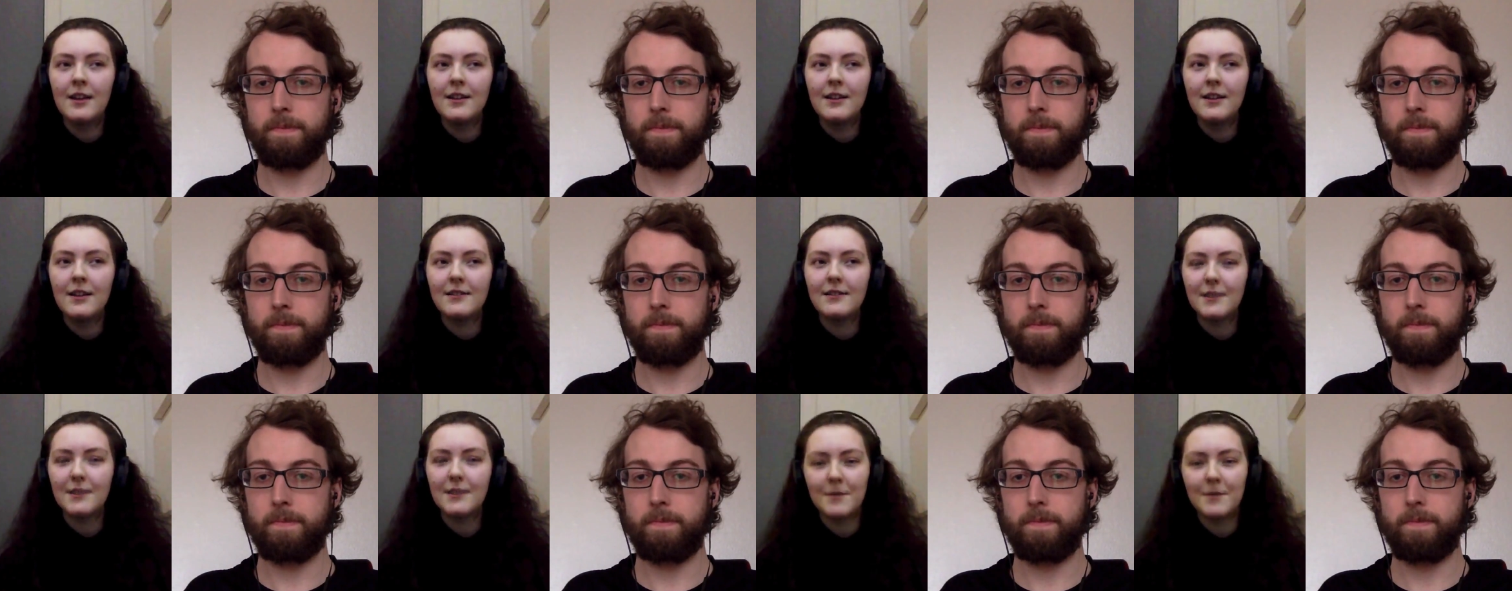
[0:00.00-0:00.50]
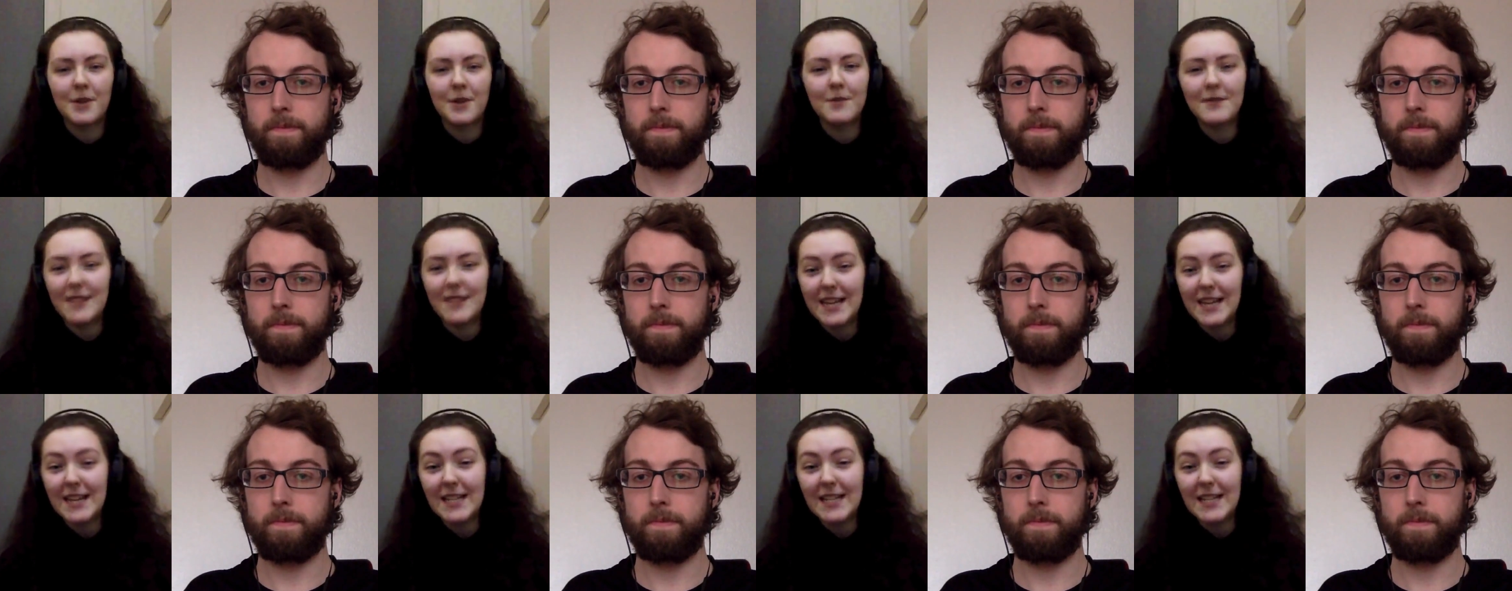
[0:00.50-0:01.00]
Speaker 1: sometimes
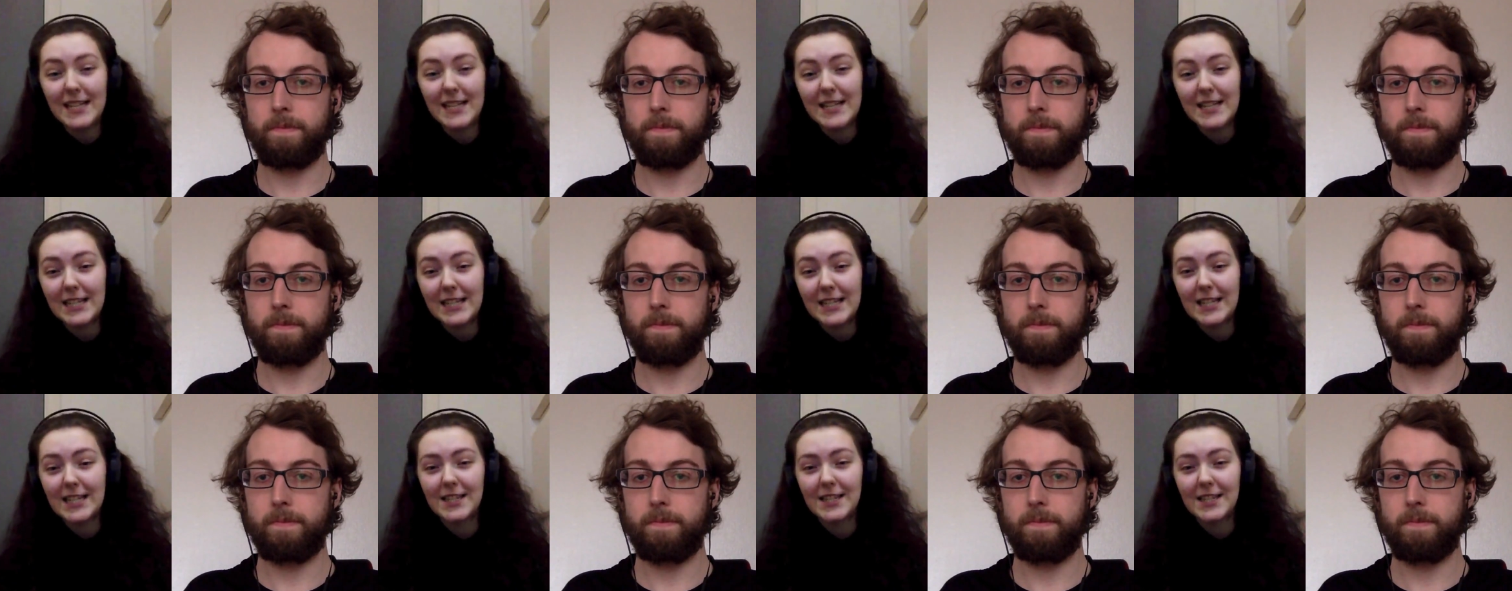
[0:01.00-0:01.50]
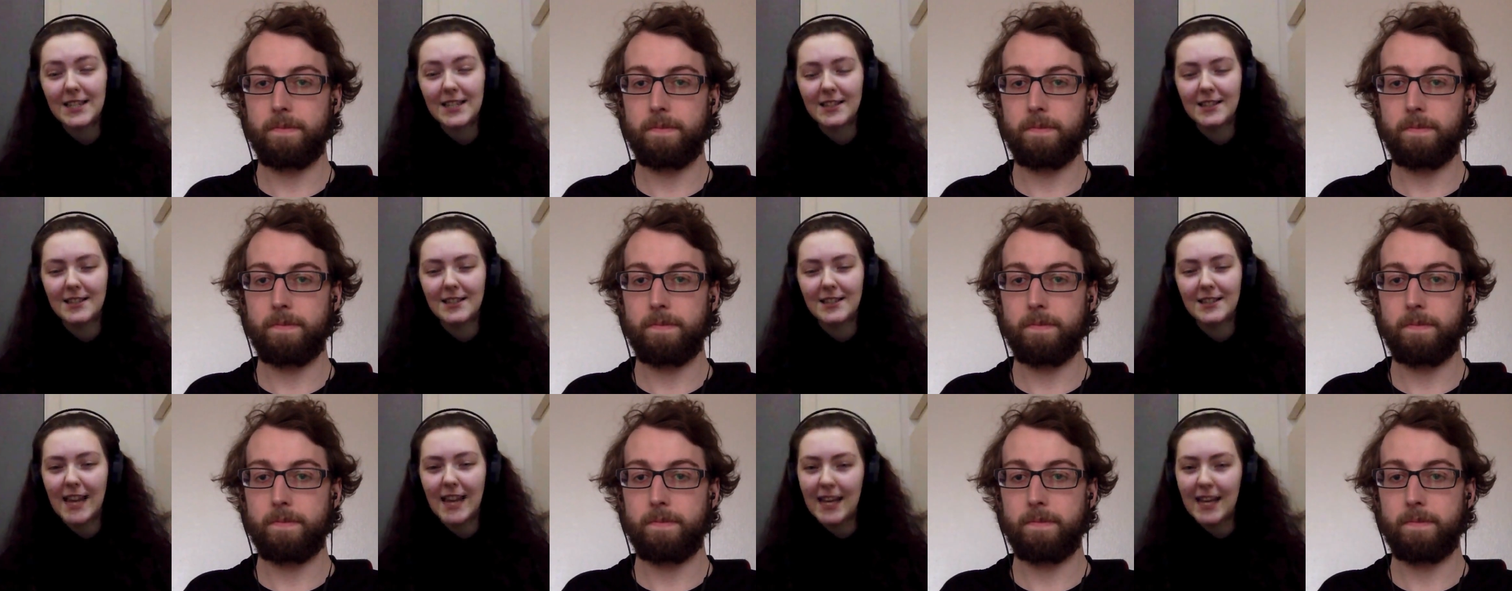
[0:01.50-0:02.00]
it is easier to
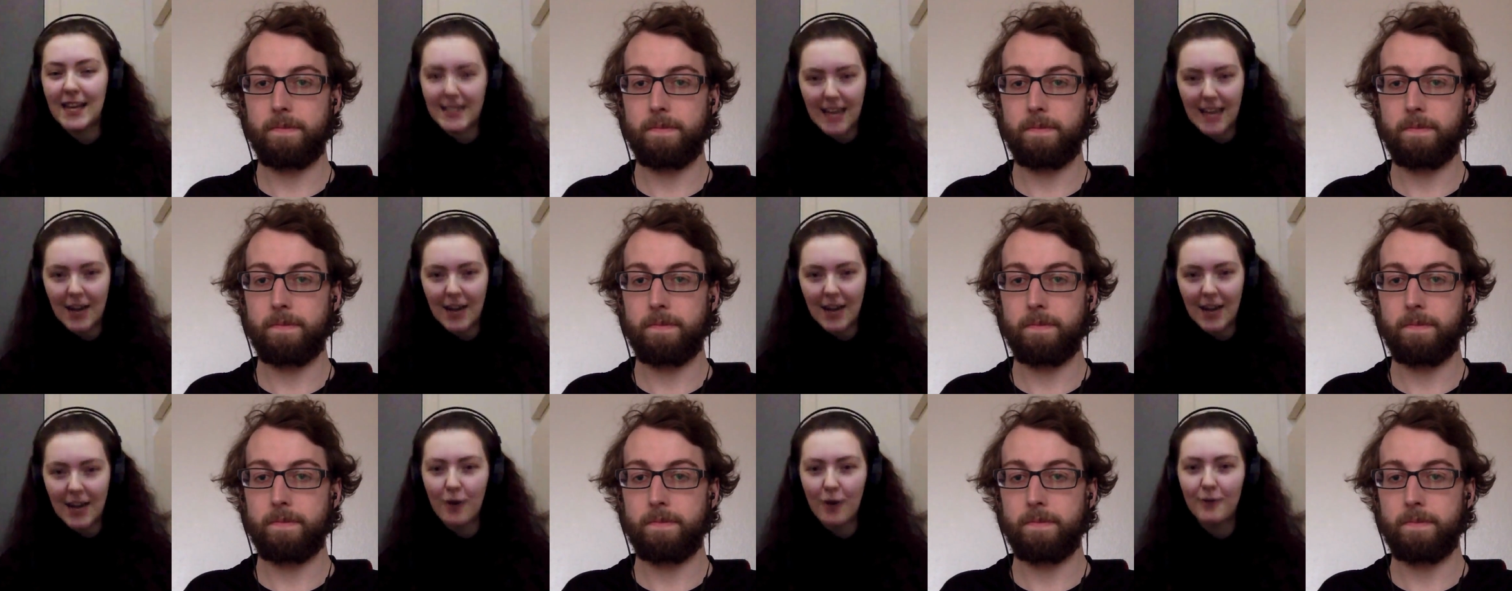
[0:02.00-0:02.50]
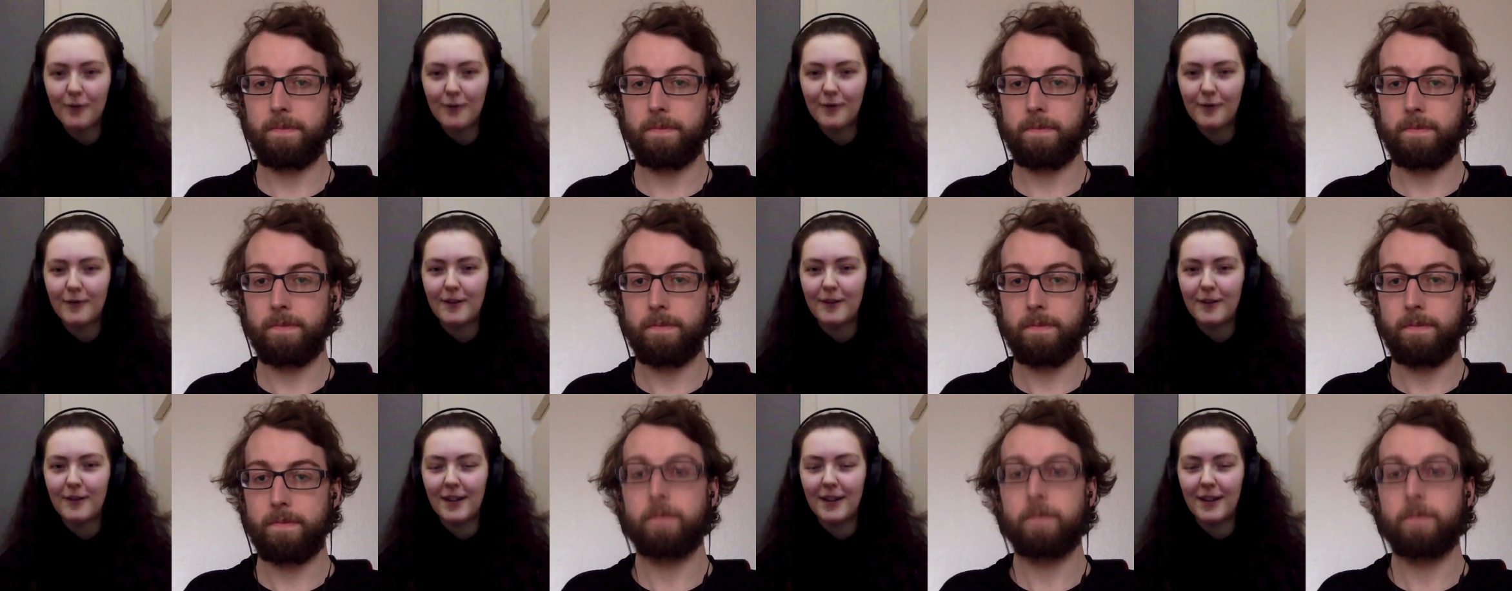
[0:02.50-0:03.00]
take a day off.
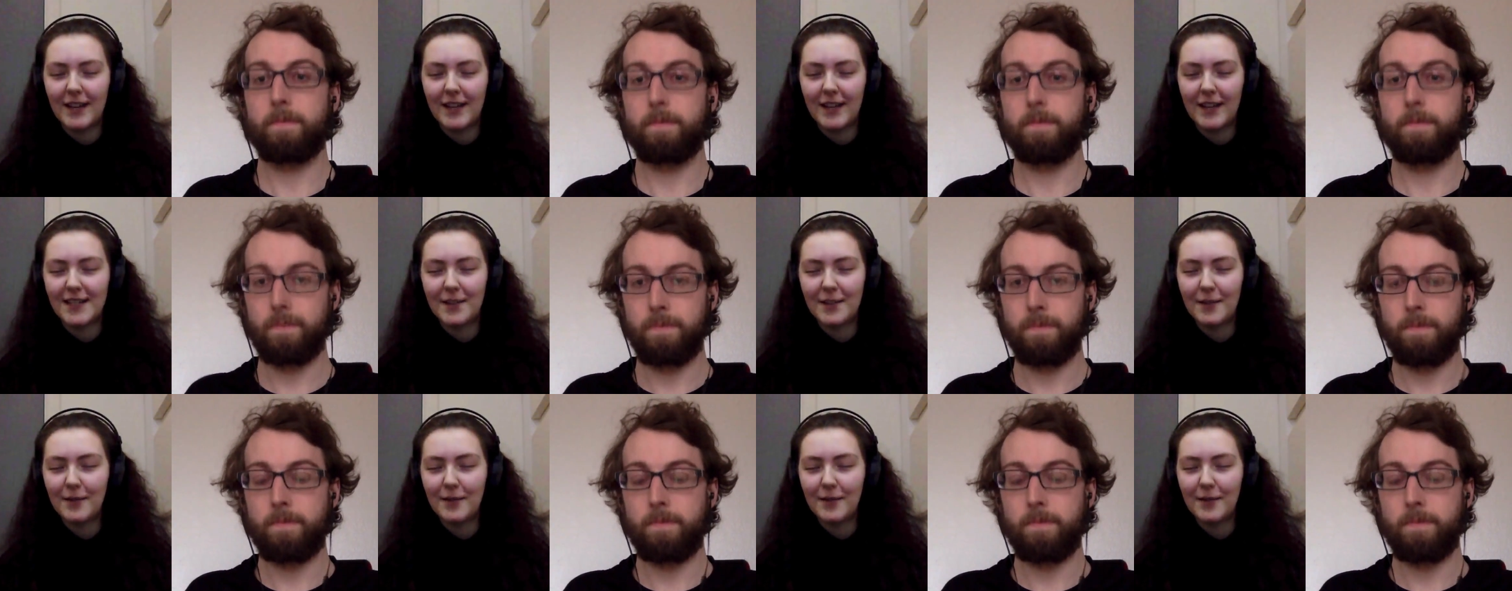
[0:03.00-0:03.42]
Like self